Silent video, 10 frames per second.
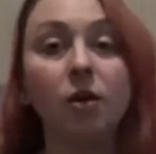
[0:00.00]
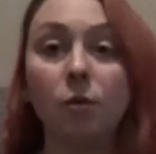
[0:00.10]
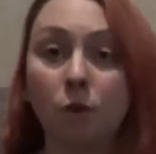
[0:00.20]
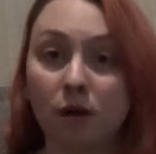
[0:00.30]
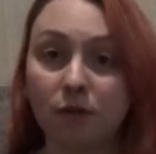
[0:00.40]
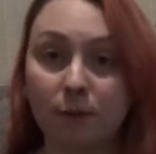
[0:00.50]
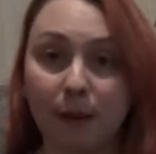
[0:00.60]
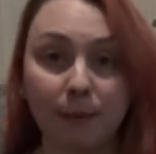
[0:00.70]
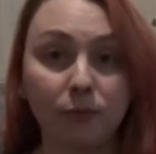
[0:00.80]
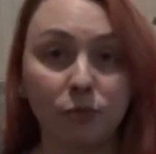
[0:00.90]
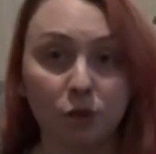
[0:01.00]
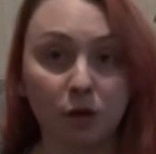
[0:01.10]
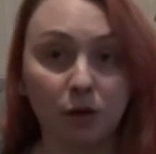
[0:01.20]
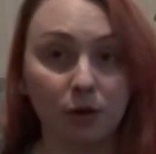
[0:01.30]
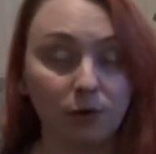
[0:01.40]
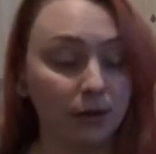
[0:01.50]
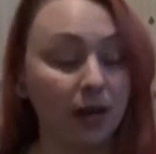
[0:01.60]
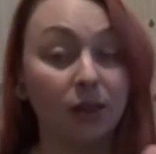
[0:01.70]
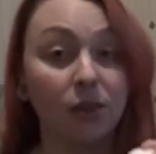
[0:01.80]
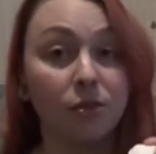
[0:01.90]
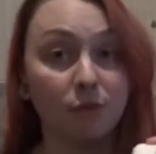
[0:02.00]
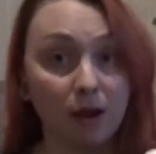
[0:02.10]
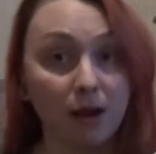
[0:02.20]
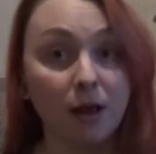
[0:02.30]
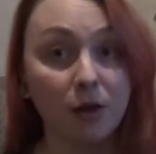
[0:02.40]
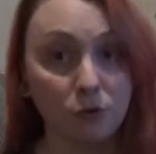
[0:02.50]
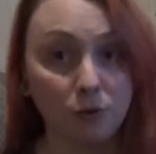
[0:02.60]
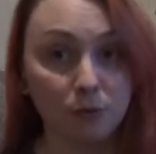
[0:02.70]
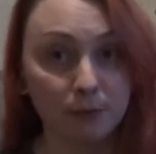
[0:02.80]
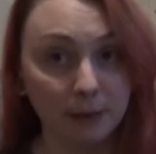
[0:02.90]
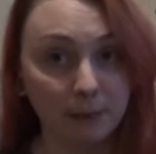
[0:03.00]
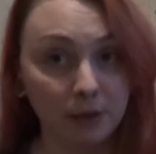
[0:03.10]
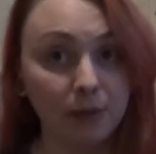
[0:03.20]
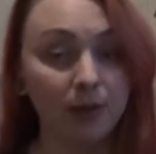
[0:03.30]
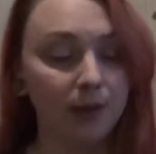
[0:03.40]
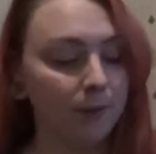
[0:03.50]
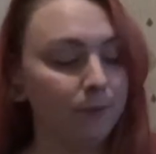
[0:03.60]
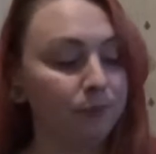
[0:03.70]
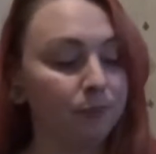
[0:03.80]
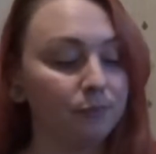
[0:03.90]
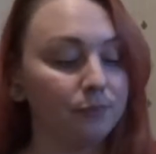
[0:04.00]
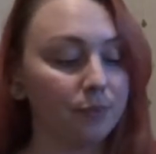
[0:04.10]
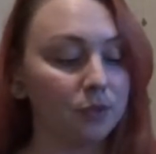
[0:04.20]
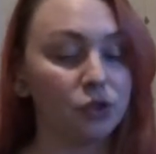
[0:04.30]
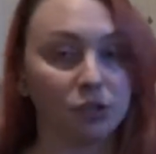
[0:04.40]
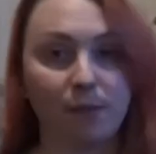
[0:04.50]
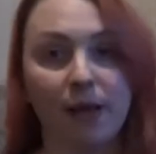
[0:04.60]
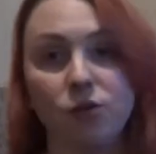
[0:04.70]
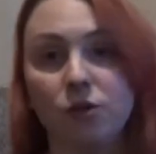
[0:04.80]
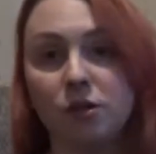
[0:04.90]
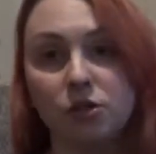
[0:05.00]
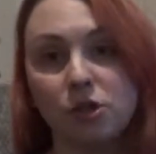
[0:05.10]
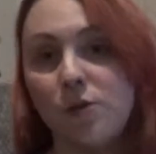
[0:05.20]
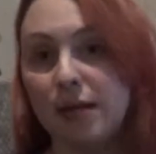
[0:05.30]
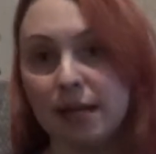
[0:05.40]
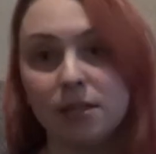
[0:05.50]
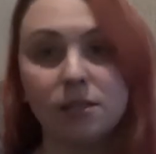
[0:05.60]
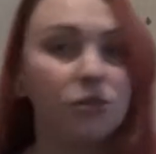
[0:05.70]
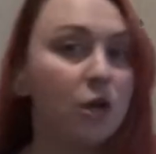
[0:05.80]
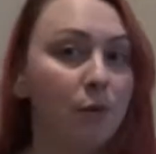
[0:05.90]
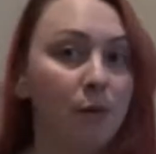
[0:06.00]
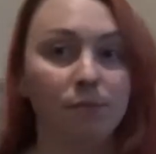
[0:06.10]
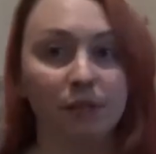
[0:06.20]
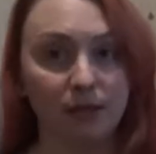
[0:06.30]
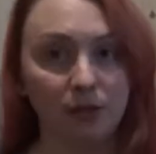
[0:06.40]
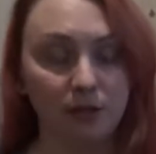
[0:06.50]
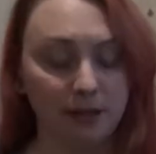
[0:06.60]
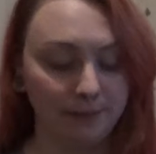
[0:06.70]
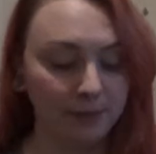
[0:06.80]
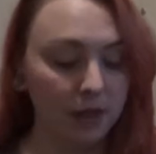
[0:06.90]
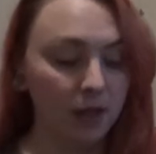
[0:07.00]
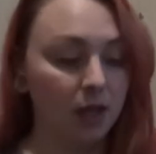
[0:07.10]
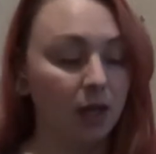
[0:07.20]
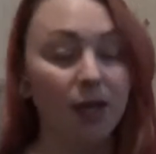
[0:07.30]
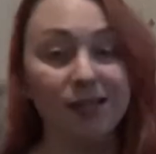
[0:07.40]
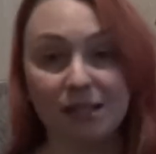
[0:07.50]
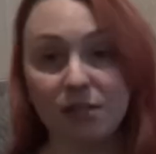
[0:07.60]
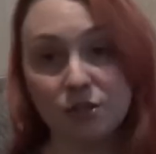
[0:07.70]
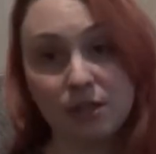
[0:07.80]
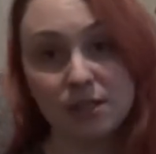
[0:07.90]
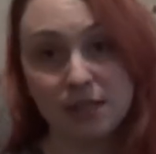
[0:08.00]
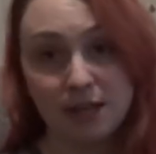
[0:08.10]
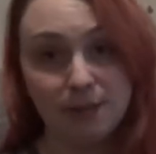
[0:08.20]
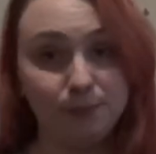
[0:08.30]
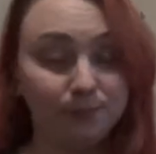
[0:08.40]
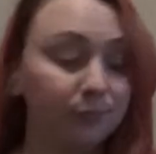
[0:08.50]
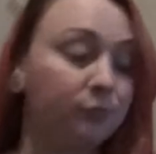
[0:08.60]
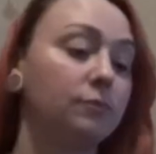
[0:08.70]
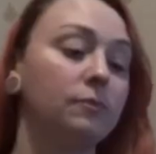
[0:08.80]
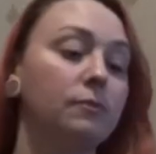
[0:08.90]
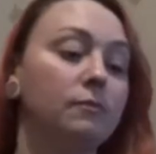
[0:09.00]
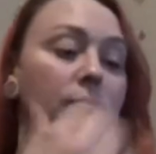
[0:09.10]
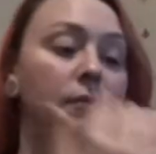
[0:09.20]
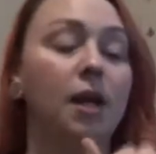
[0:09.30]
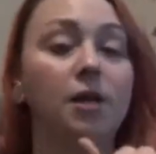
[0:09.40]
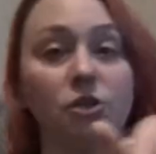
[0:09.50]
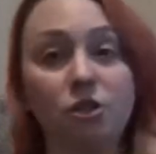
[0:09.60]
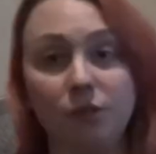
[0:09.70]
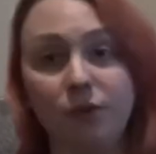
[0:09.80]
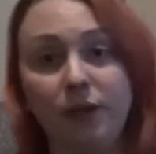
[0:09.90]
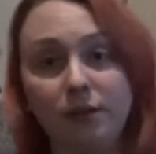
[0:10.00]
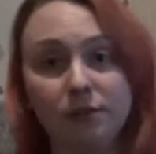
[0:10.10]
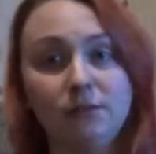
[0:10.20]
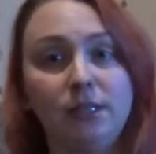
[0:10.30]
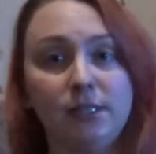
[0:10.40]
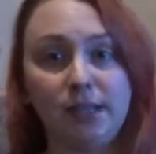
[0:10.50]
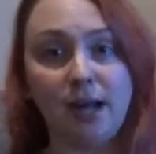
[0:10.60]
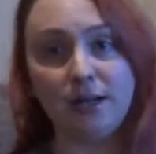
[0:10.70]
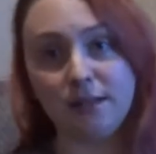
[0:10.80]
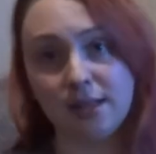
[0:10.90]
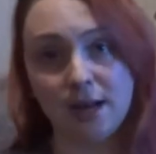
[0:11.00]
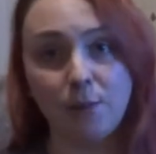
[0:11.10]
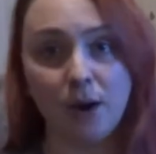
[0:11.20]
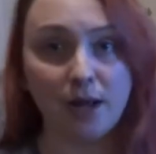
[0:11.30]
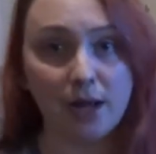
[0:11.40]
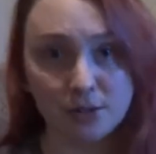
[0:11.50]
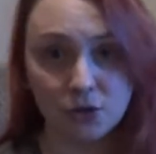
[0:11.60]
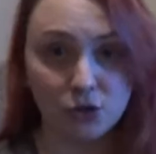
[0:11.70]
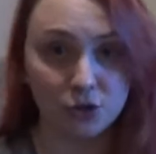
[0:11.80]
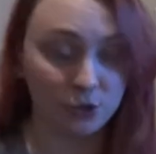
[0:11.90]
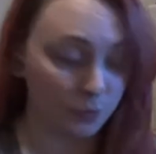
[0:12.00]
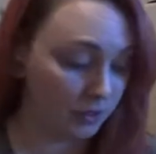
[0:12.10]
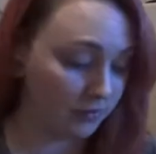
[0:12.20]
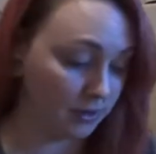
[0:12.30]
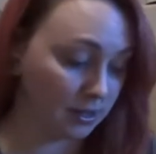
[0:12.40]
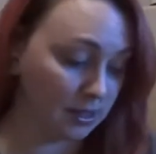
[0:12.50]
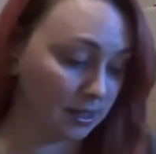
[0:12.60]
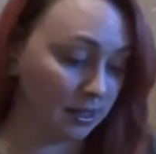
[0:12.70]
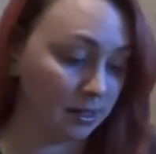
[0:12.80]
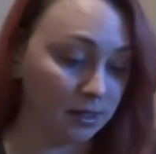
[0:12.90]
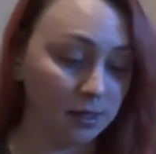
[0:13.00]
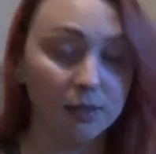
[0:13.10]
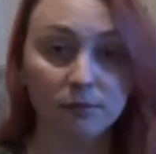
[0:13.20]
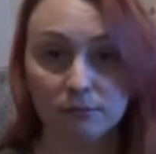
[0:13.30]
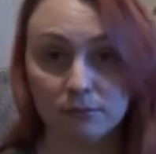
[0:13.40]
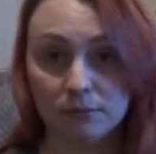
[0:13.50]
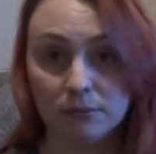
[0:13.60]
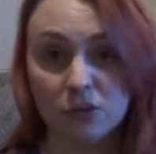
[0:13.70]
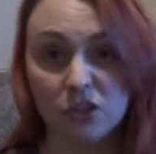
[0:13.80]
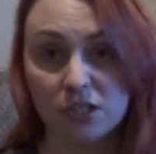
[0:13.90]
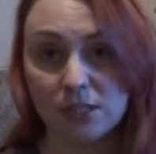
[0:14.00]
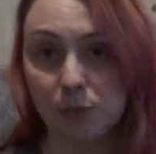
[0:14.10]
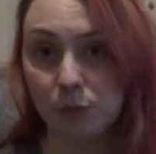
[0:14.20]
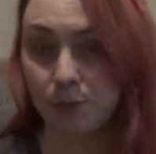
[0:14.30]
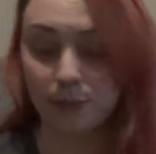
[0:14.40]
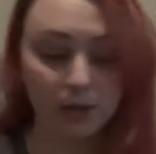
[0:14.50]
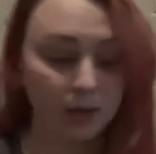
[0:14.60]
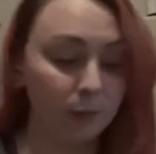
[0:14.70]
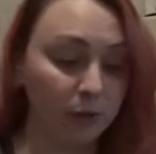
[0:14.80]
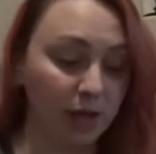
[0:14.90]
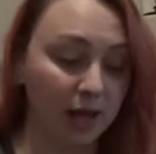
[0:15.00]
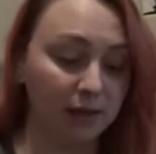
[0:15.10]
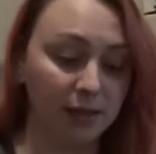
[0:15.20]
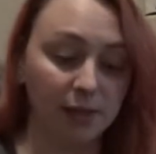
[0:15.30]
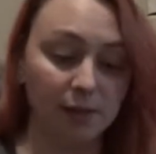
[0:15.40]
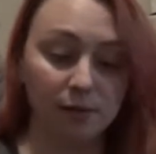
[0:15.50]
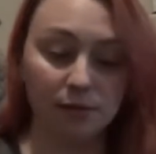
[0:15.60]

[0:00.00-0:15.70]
1 of the bamboo charcoal and 3 normal bamboo, just to make sure that there's no leaks, there's no problems, anything like that. It's literally the same, and you stuff it exactly the same way as I showed you previously. Nice and simple. But yeah, the